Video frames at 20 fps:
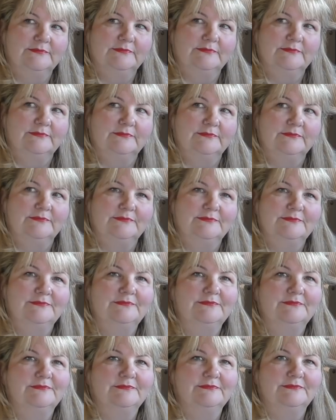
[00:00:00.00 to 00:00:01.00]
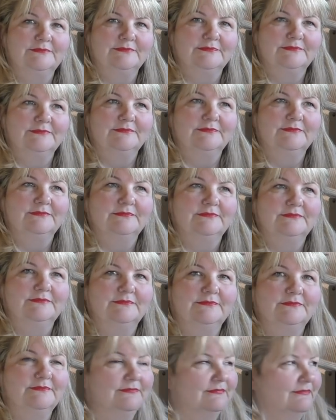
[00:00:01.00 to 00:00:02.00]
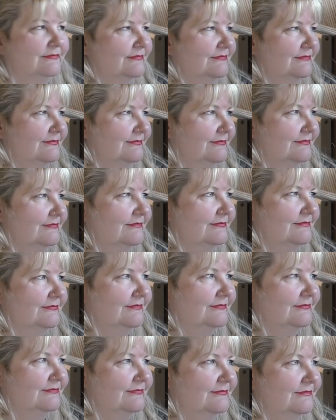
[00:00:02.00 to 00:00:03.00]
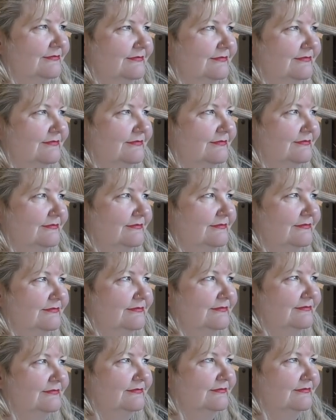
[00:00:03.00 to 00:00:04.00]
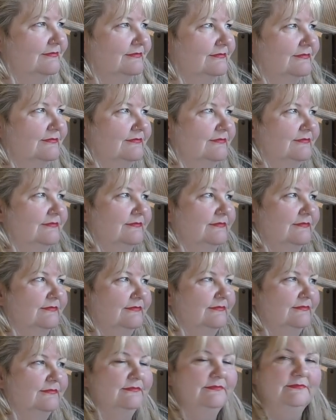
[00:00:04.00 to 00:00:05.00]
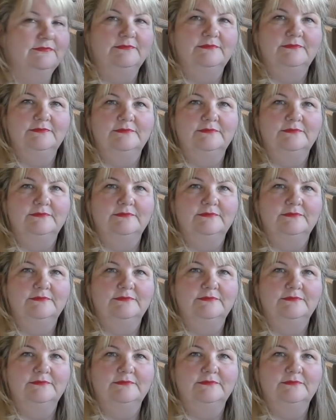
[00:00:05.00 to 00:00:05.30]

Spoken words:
The person shown says nothing.